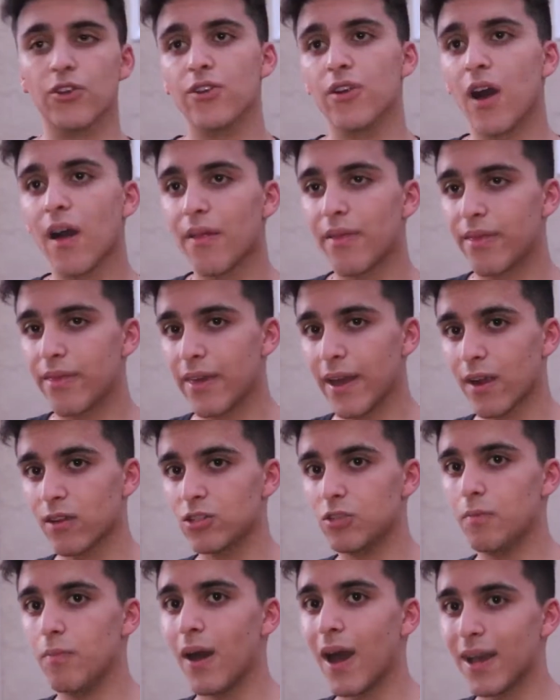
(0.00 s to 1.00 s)
you're not there
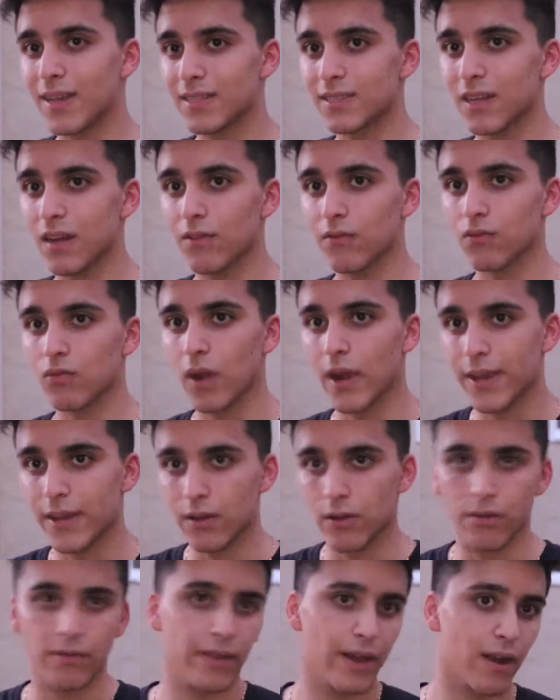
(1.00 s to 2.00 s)
to buy stuff, right?
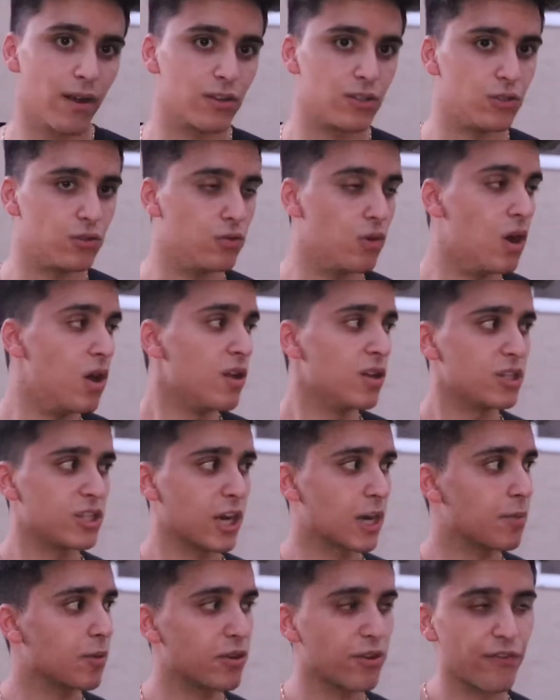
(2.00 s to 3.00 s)
You're there to
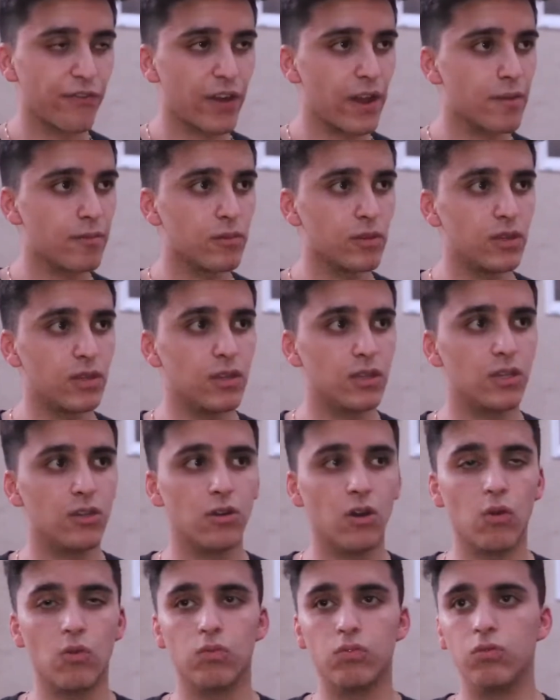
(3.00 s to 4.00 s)
check on your family, you
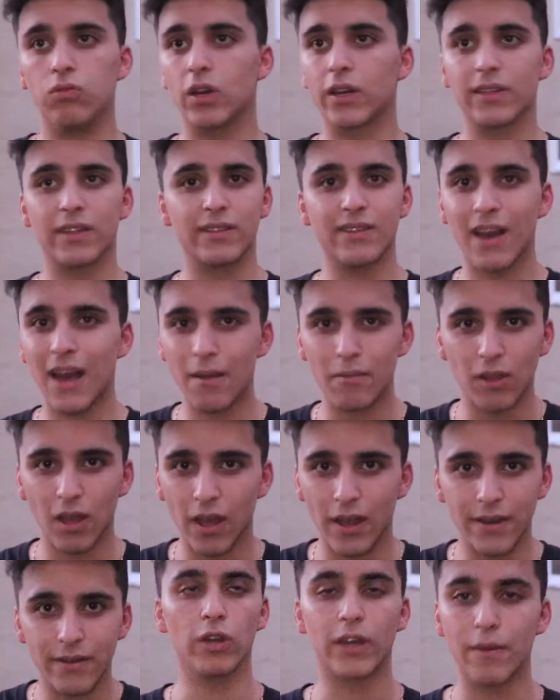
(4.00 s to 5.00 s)
know, look at the
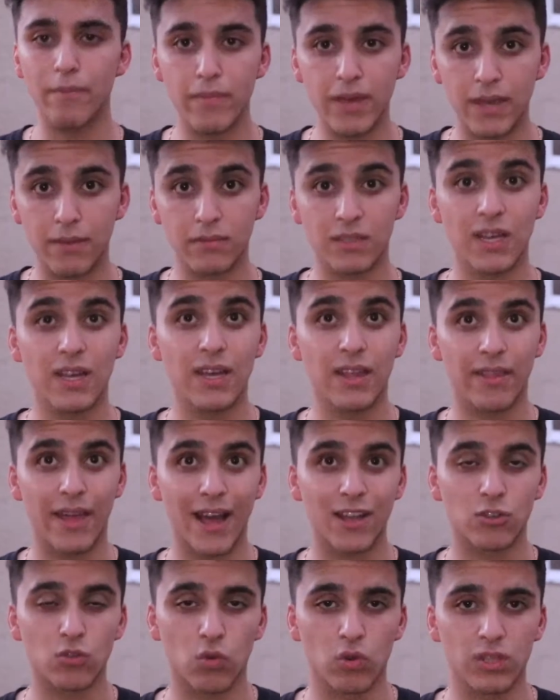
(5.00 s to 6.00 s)
timeline, look at memes,
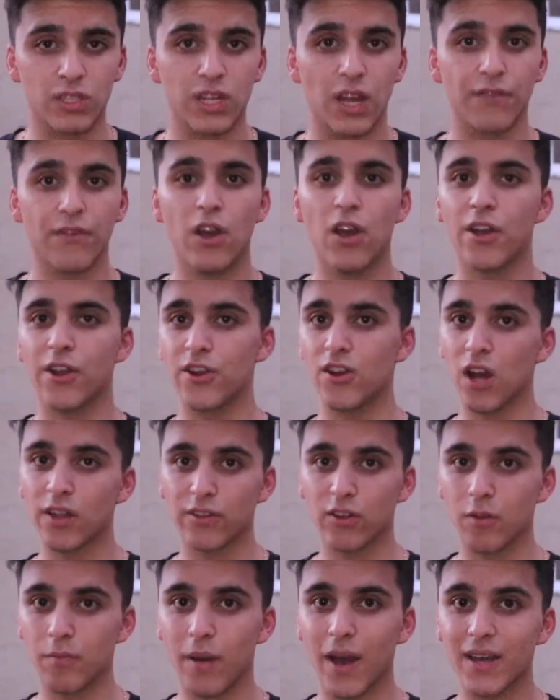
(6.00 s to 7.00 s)
that sort of stuff. You're not
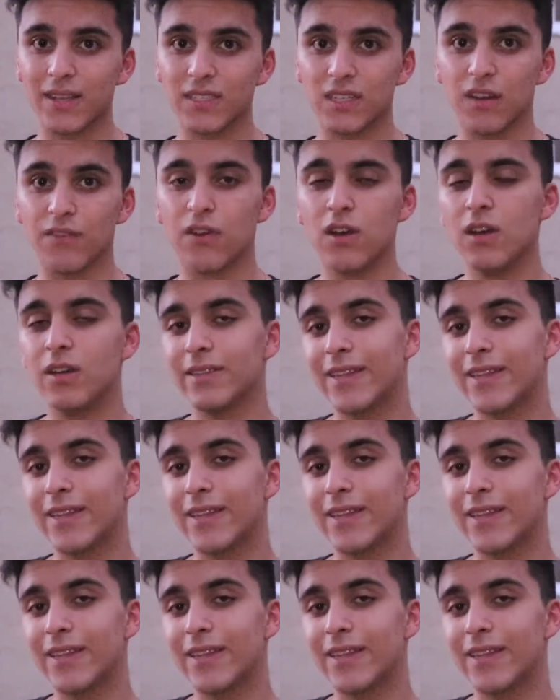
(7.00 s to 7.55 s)
there to buy stuff.